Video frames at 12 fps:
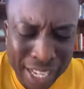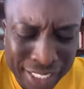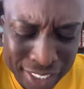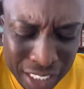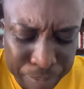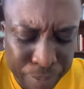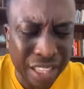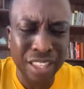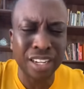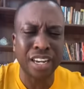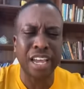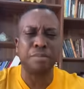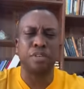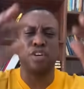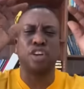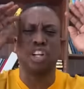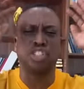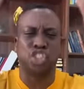Blessed be the name
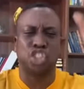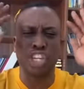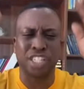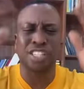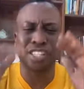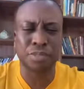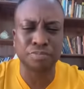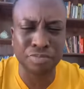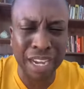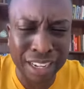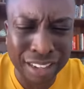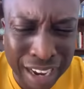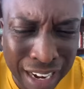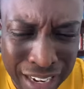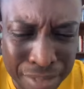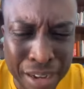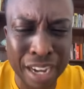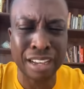of the Lord Jesus.
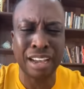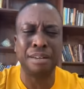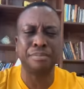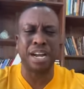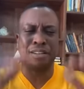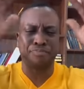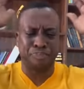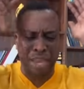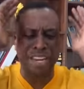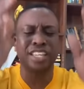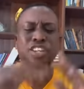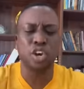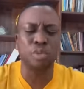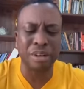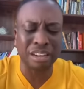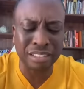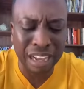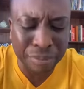Mandala mandama, peligo
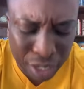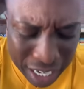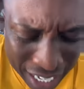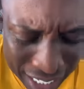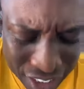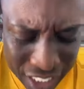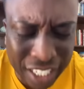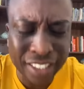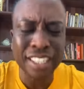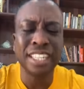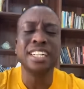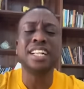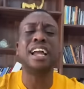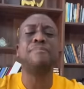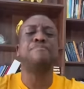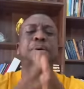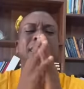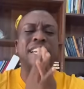manabra ate,
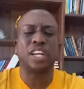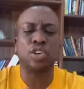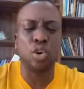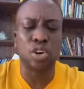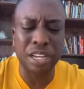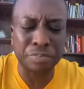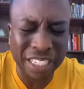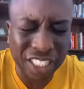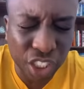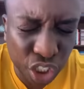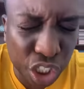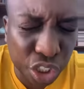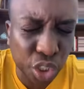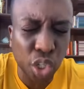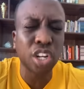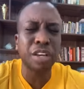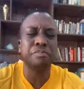ebene kure nesisto